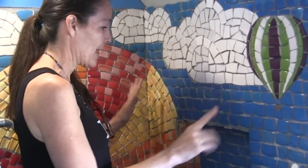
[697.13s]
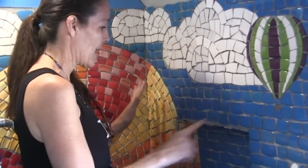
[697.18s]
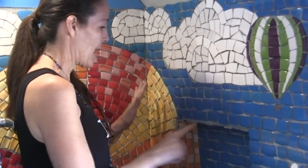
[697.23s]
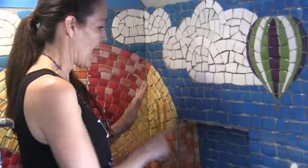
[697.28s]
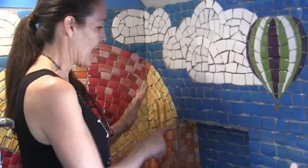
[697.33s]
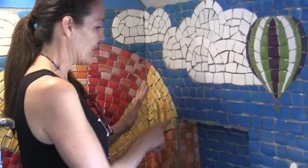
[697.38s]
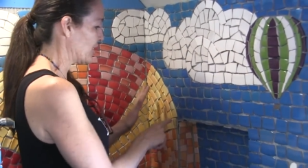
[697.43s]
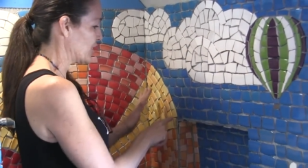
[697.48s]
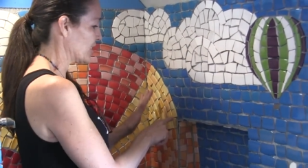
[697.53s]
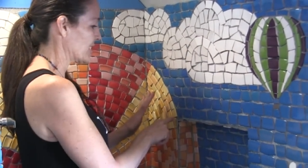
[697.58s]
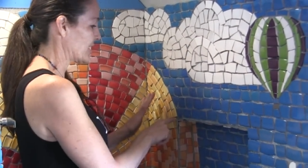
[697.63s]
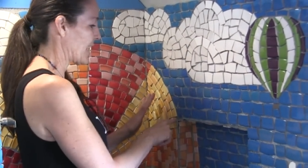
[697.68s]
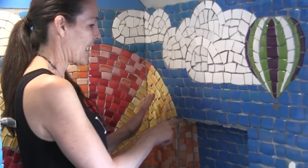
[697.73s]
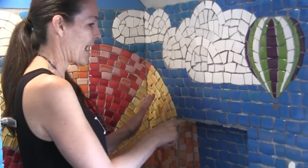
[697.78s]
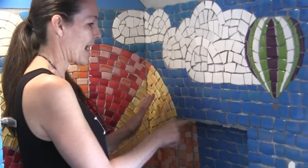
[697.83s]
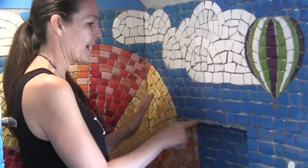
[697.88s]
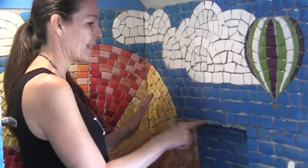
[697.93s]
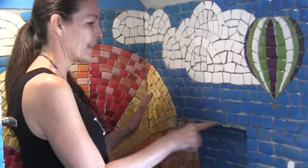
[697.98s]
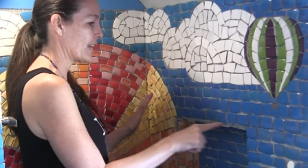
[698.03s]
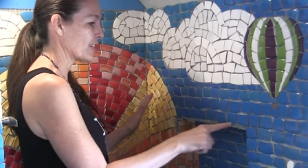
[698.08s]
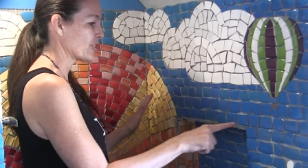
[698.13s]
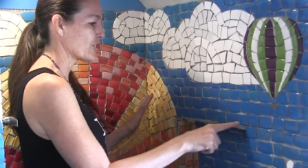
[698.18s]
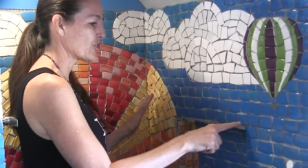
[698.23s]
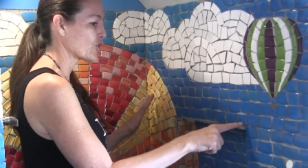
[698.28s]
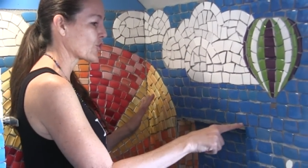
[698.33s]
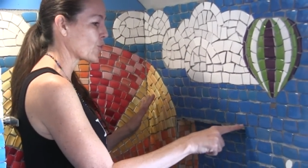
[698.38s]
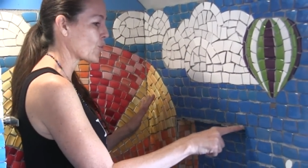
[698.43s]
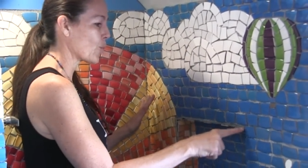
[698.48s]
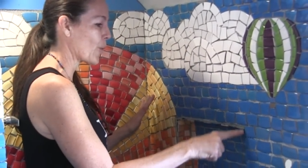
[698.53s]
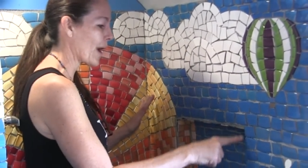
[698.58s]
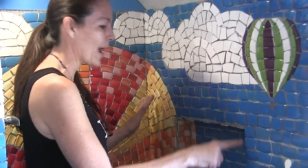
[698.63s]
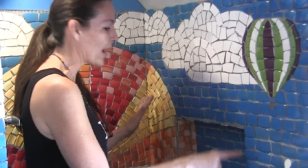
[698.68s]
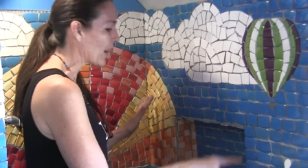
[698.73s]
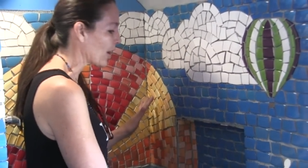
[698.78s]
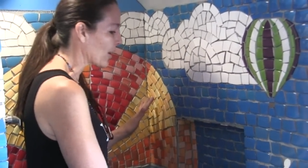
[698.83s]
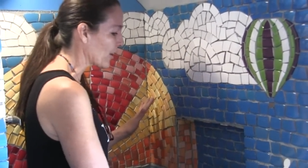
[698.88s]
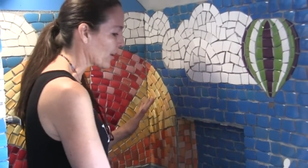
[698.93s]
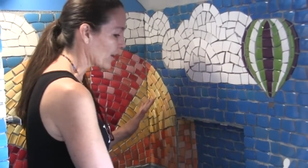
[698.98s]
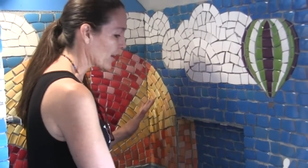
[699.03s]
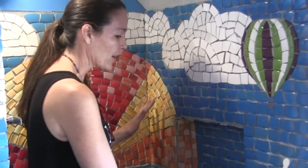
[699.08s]
I just had a
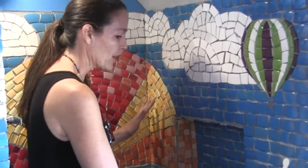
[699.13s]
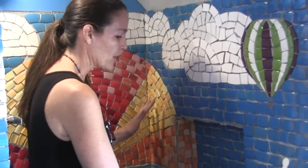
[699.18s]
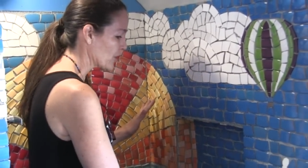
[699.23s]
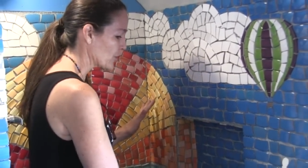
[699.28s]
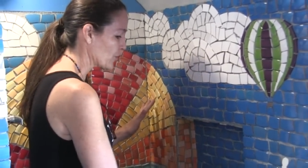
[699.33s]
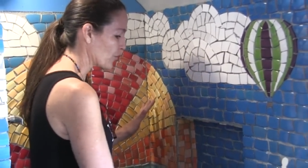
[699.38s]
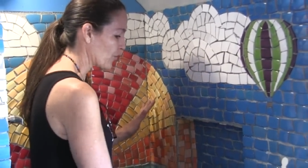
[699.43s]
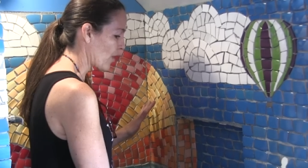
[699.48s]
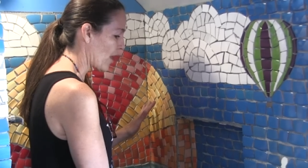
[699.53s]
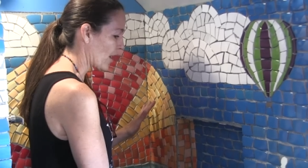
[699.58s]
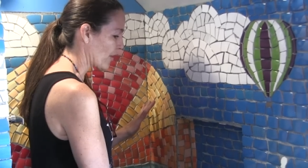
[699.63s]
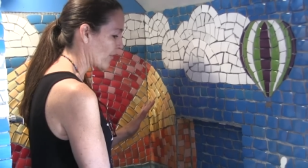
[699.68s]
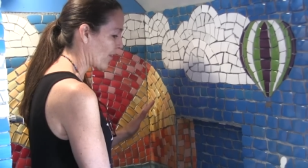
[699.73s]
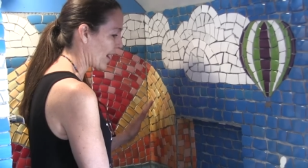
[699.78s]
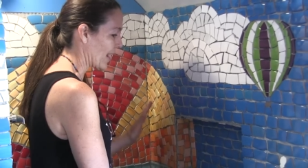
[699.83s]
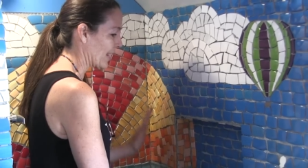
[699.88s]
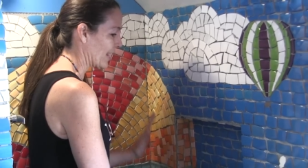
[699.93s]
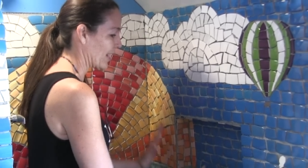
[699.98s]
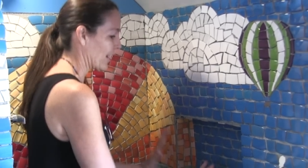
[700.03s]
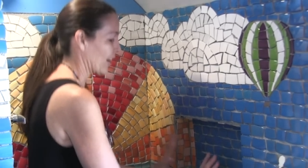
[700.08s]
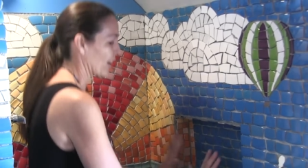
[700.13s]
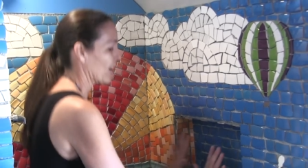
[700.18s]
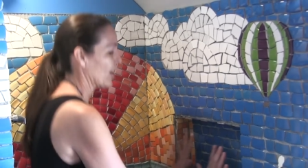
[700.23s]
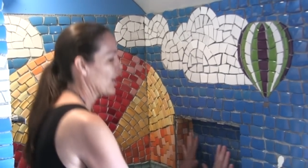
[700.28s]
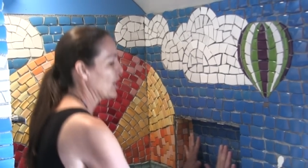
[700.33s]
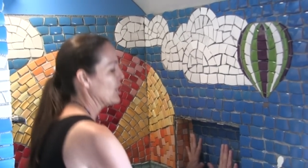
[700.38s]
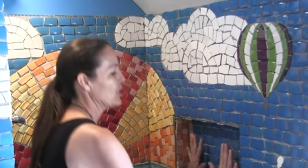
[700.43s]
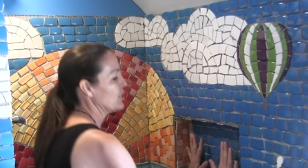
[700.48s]
square drawn right here.